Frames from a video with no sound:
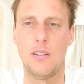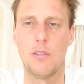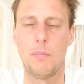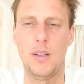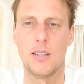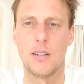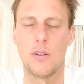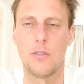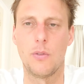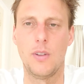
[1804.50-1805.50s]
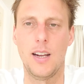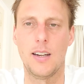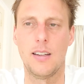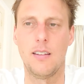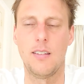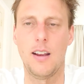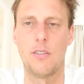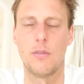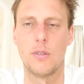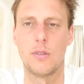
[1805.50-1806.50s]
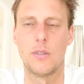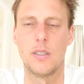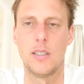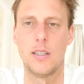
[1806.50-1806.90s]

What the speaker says: disappear also there in sexual